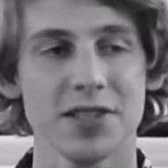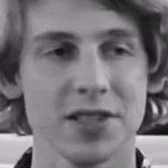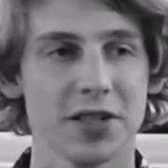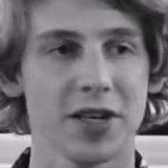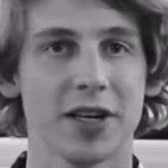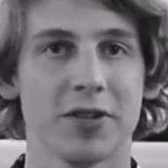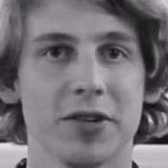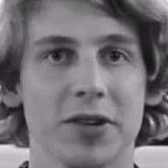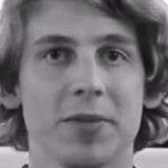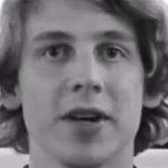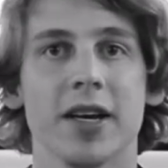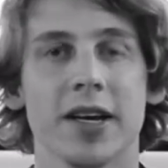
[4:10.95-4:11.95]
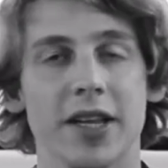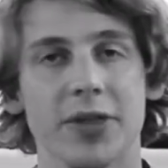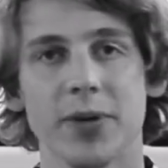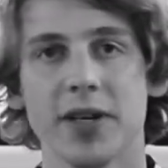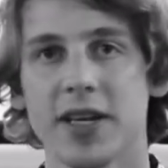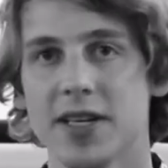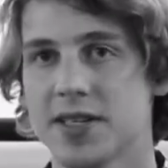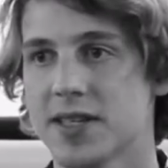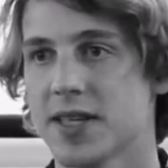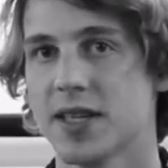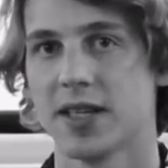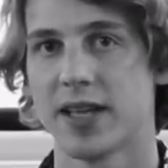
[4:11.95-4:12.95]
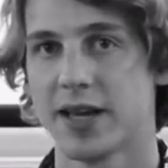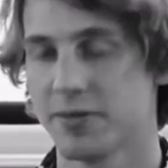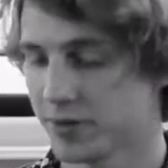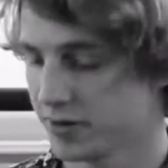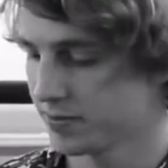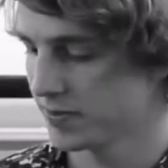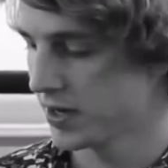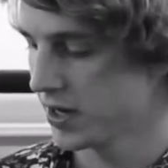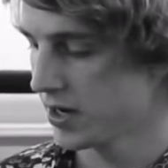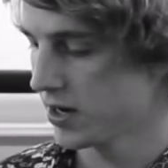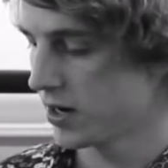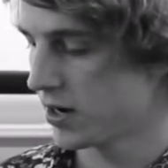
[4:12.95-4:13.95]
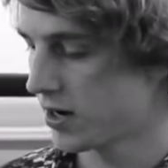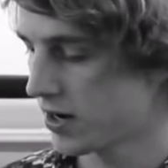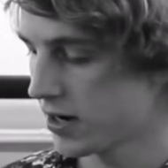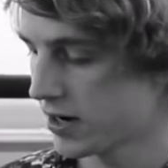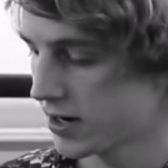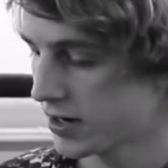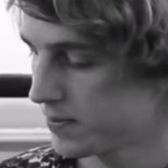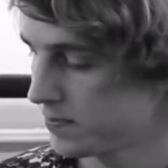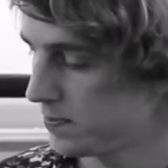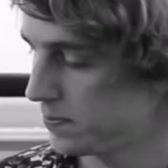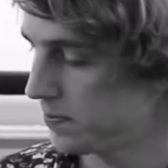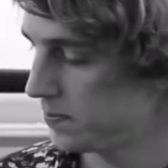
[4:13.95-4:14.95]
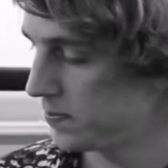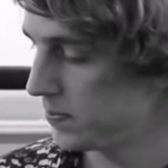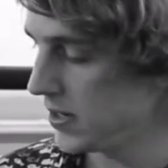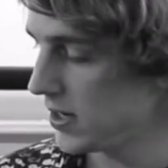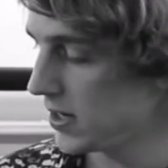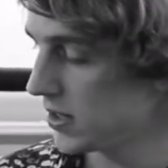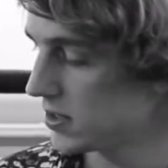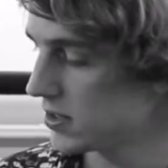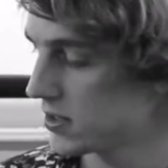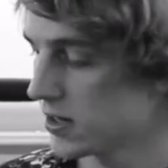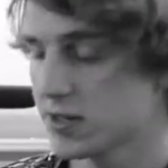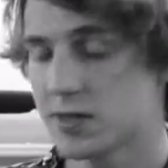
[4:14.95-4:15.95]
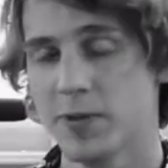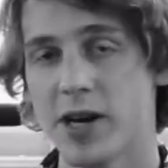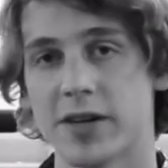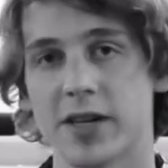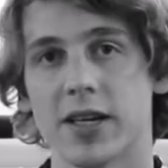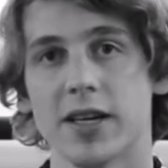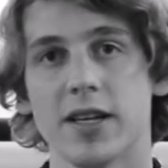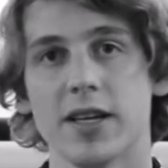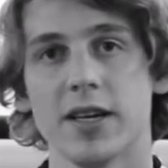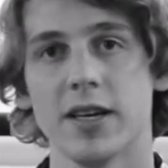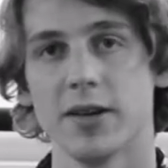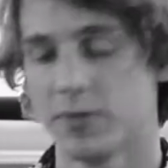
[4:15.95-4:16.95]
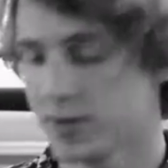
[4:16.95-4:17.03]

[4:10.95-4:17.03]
in the dark room and 3 days in the light room, our beans start sprouting. And